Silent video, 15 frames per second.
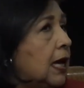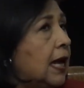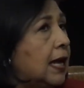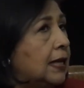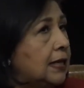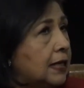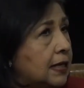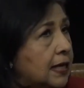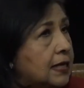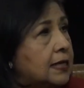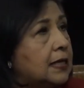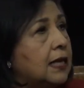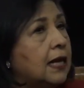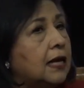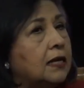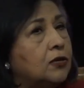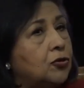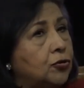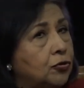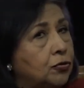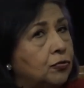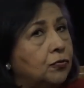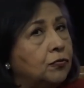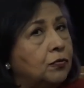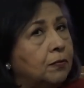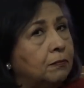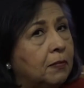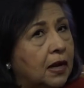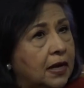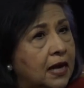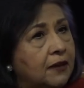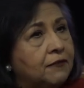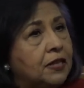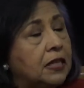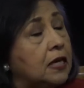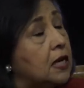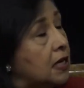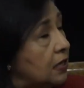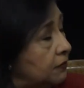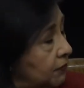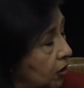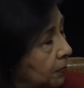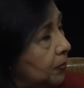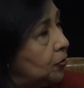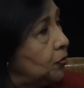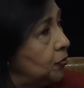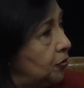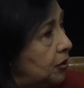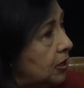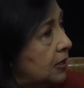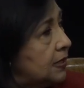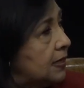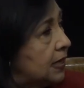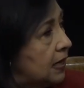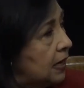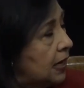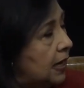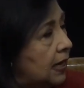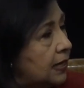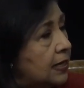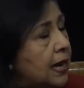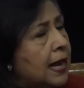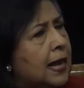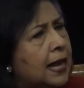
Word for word: And it has led to my having the kind of opportunities that I had.